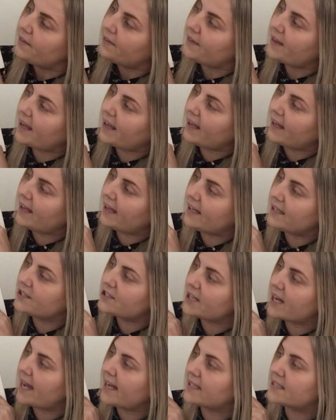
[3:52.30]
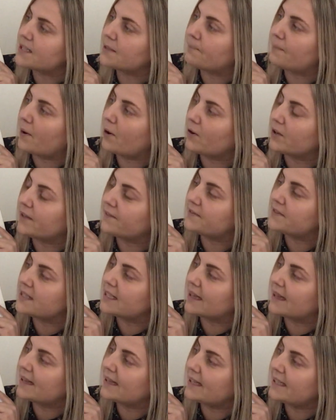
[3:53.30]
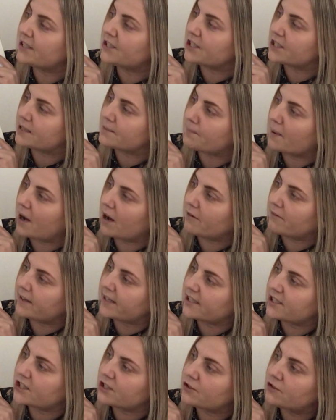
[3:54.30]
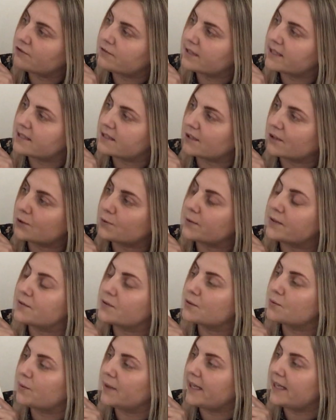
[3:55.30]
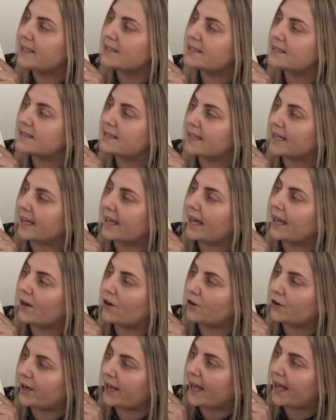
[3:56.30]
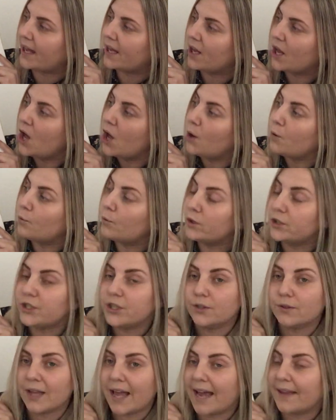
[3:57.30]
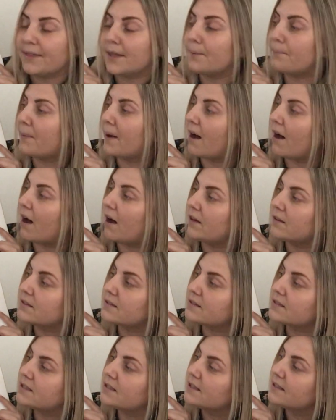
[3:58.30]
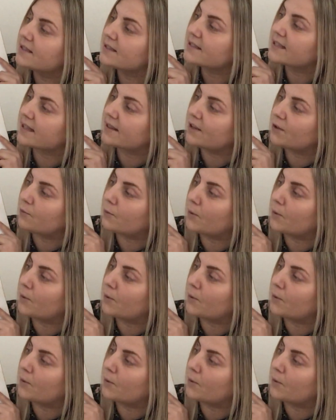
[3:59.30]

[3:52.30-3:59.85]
They each ate a bowl of delicious porridge drizzled with sweet, sticky honey. Would you like the pot? said the